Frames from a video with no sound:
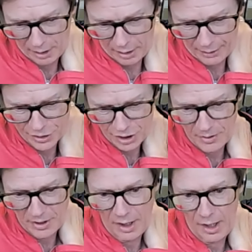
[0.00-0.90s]
uh,
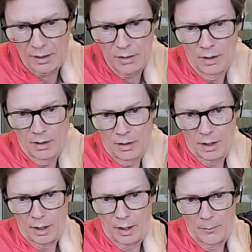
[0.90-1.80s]
GPA
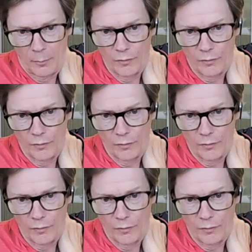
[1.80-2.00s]
um,